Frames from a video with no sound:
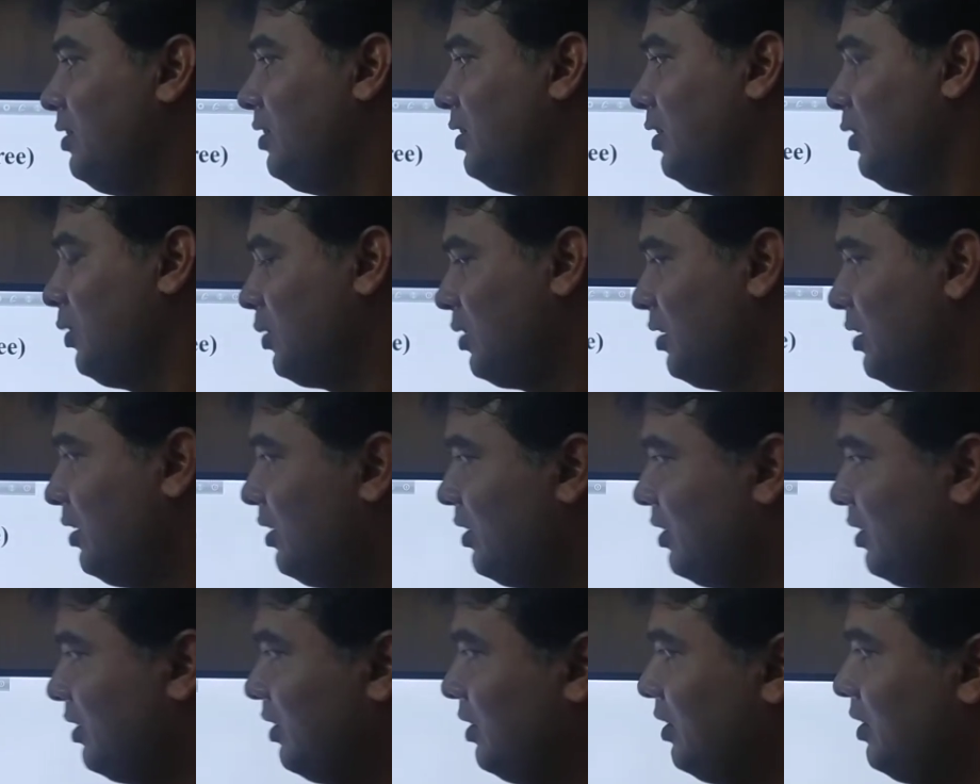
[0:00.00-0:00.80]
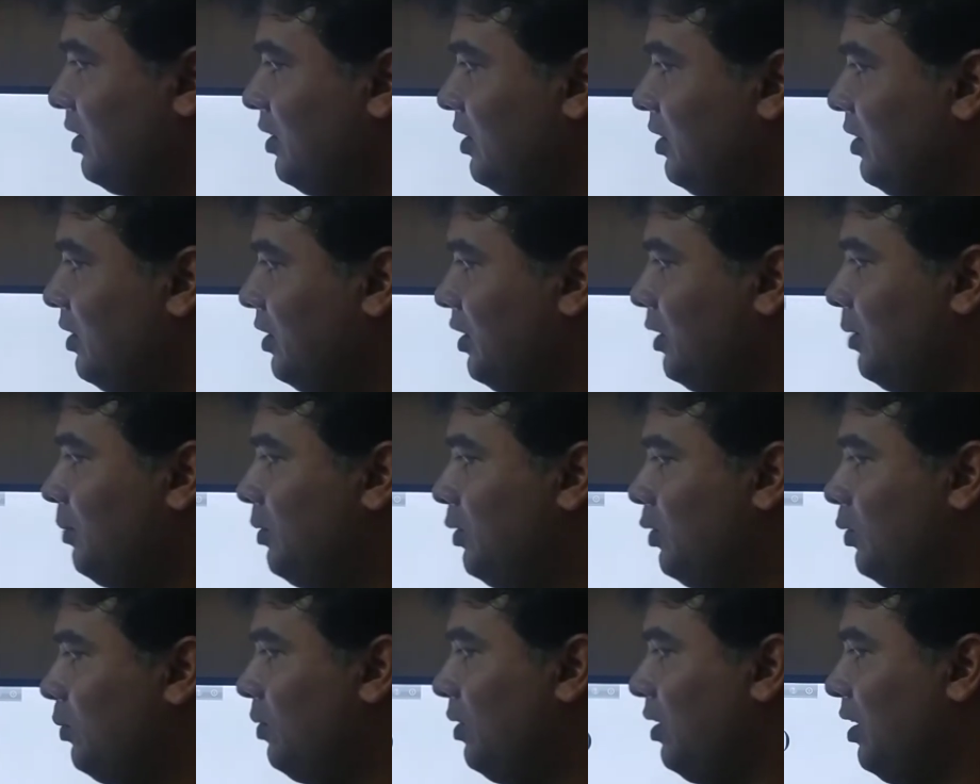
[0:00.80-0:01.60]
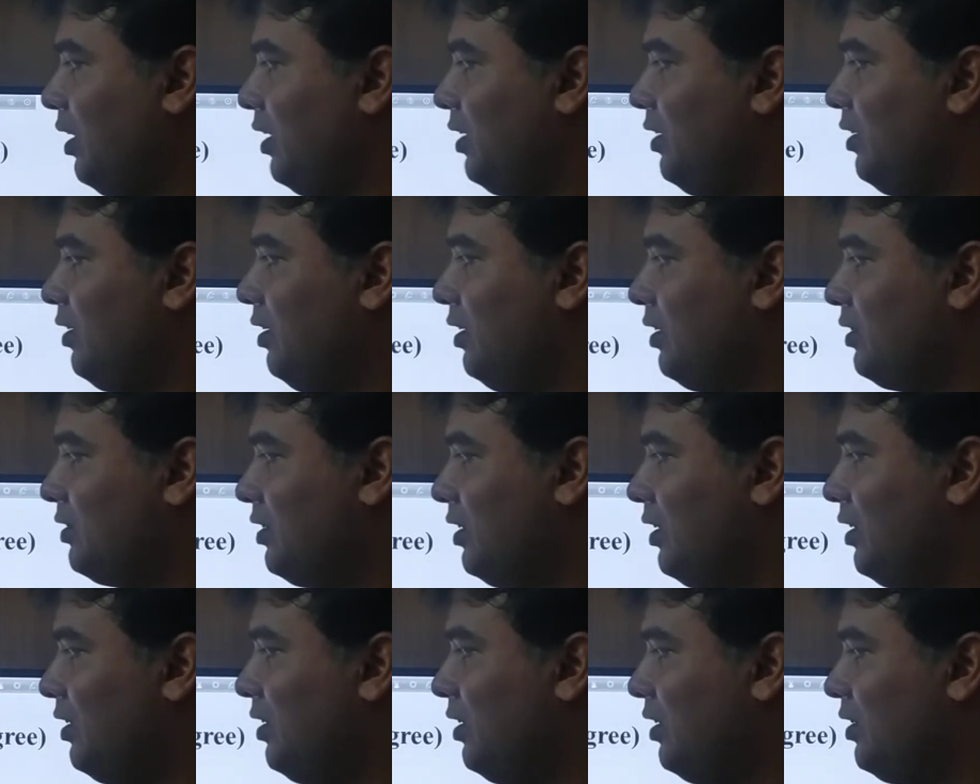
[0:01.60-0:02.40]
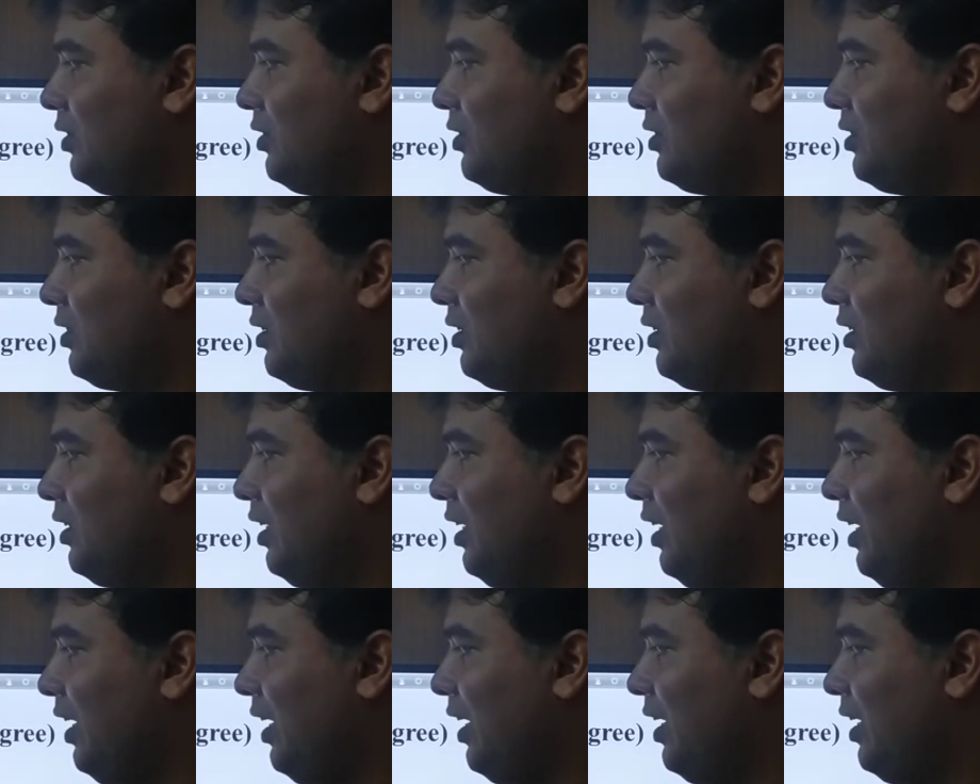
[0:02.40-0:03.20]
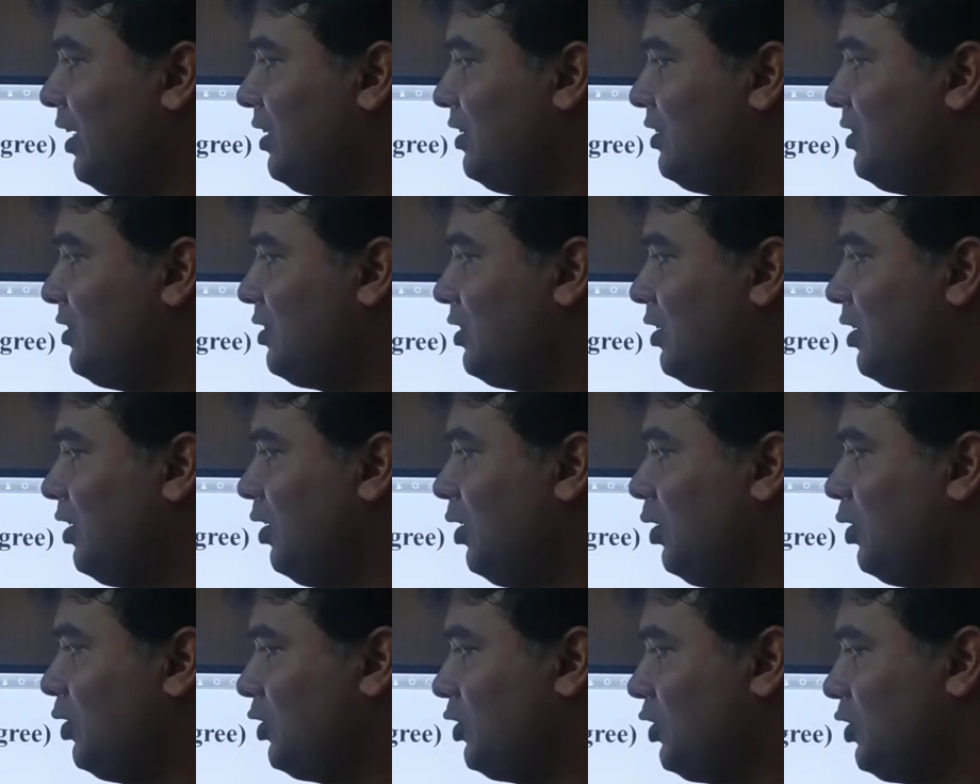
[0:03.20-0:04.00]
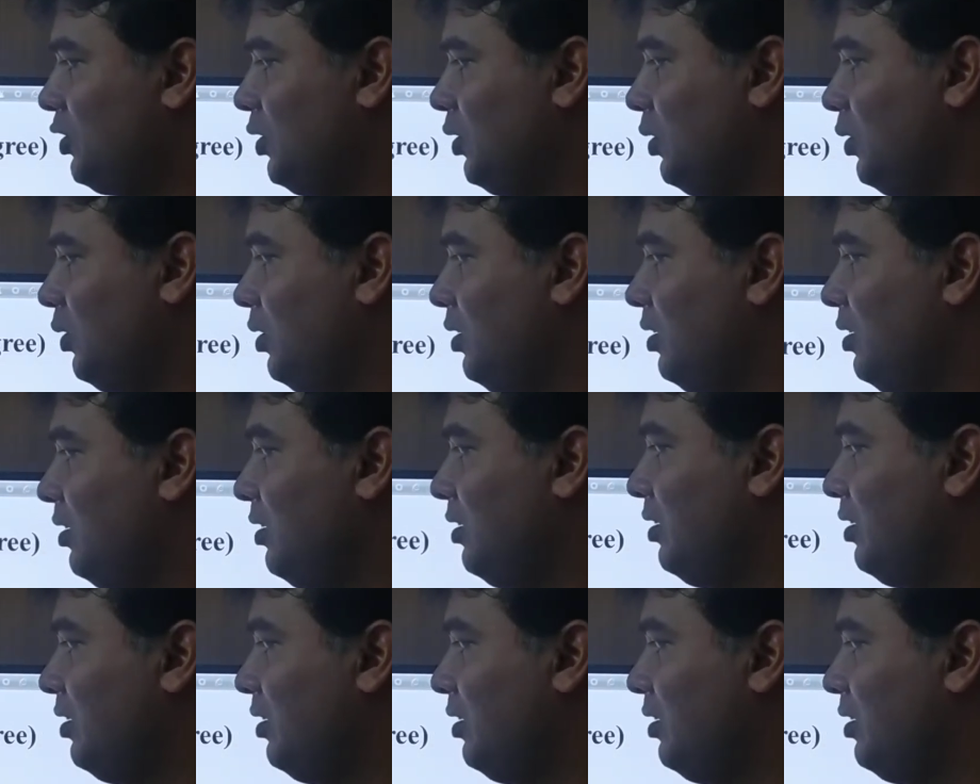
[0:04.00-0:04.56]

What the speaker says: Okay, if you find in a sentence as or so